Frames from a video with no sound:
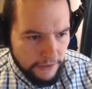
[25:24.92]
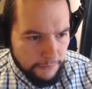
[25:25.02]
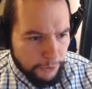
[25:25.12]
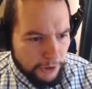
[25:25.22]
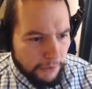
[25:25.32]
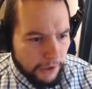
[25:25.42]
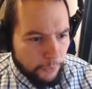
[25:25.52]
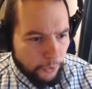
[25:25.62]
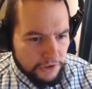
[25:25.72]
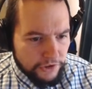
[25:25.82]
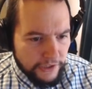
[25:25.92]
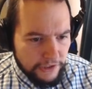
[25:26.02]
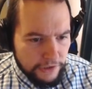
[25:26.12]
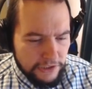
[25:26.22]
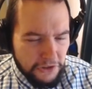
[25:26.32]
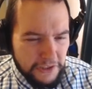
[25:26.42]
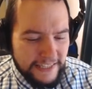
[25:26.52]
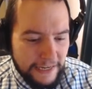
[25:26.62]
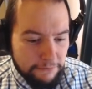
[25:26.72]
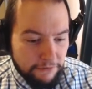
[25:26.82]
So I'm putting my 1 strength units on
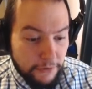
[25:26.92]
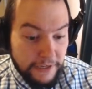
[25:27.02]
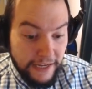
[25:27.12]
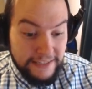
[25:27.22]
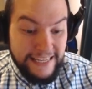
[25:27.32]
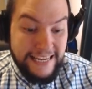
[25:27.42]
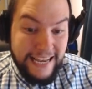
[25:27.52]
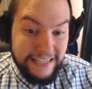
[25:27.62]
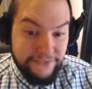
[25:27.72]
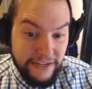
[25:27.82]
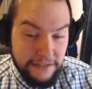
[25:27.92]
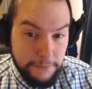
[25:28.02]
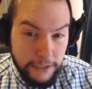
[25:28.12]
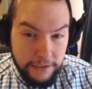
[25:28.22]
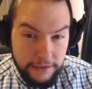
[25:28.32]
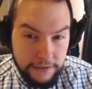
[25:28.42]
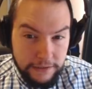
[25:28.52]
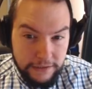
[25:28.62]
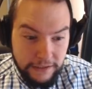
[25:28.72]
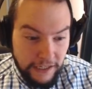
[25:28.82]
the same row in case he has Van Hamar.
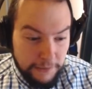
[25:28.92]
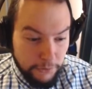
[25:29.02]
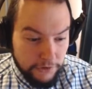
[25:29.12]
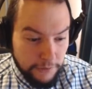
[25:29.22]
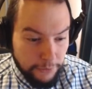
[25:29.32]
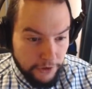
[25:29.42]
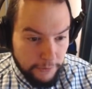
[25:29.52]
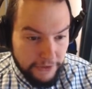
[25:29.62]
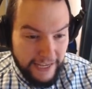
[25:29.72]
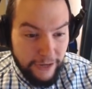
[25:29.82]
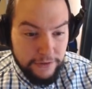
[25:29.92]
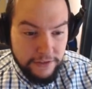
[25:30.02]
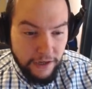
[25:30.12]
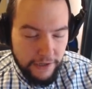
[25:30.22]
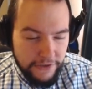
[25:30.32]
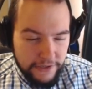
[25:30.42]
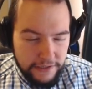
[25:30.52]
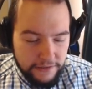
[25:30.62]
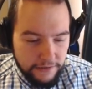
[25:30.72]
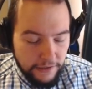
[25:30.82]
And I'm also putting them on the outside.
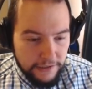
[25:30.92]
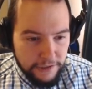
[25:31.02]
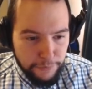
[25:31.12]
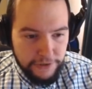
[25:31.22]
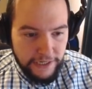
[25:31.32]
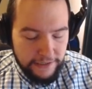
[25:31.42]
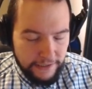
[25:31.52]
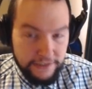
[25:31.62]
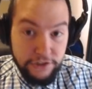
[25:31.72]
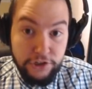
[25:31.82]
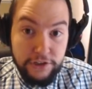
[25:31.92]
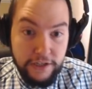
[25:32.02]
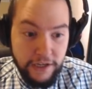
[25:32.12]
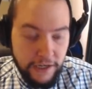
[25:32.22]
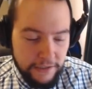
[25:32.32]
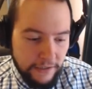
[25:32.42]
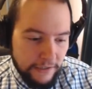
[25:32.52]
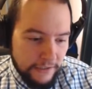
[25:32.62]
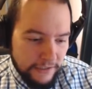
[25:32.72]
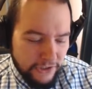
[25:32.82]
This is to protect against another card.
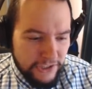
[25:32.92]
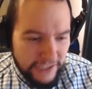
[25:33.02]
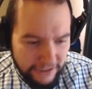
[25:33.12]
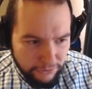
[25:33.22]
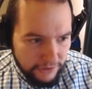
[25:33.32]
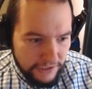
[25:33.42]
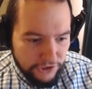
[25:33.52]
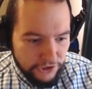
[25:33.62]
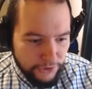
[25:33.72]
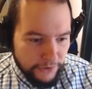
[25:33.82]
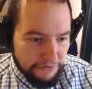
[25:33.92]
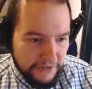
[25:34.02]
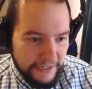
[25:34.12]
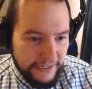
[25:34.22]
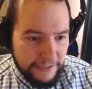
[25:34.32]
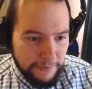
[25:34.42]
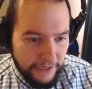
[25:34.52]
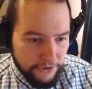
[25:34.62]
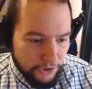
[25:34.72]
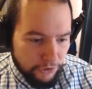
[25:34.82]
So the general things you do in Arena is
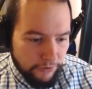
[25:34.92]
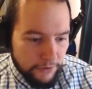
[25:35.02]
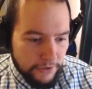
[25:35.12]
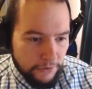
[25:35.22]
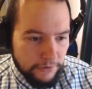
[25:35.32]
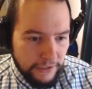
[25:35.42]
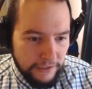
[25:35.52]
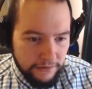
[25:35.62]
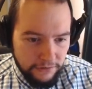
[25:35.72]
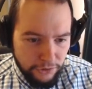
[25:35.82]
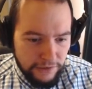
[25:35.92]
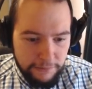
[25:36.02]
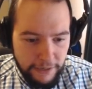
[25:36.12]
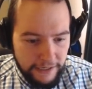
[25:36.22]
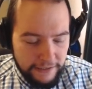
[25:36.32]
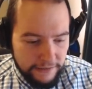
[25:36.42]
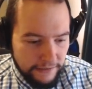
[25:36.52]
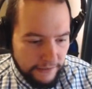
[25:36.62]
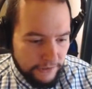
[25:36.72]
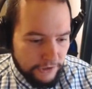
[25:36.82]
play on 2 rows only, usually melee
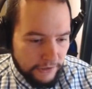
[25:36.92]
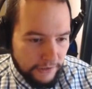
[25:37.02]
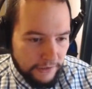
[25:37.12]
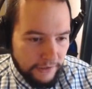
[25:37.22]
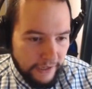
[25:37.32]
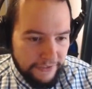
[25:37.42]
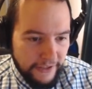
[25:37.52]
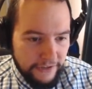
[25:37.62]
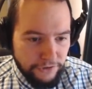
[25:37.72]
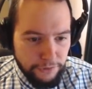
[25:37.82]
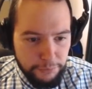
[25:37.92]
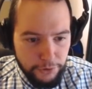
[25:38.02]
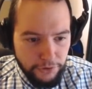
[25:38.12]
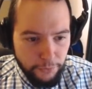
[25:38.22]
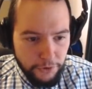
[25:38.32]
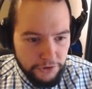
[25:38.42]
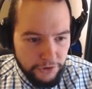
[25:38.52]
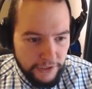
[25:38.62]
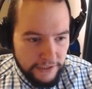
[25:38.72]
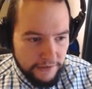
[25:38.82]
and siege. And then you put your
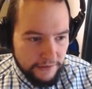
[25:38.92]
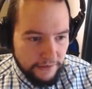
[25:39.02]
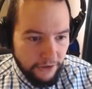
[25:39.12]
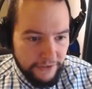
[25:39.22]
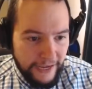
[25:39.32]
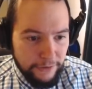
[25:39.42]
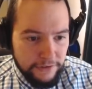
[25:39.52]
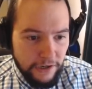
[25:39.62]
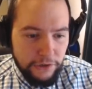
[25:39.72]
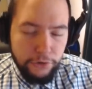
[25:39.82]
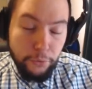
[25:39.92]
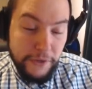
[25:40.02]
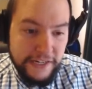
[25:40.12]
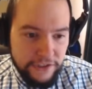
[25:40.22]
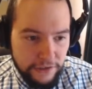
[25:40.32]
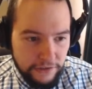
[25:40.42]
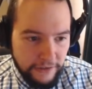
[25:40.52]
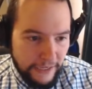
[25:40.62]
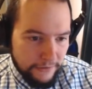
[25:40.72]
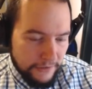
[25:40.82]
1 units on the outside, or your weakest
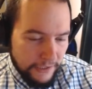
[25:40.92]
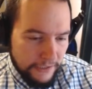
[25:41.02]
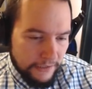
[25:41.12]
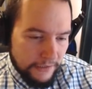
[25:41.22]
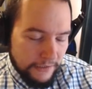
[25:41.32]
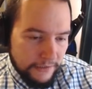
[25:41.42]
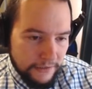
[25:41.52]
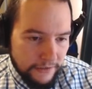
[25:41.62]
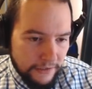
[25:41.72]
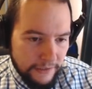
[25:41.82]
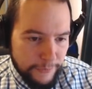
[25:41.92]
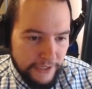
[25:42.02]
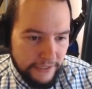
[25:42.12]
units on the outside, so that it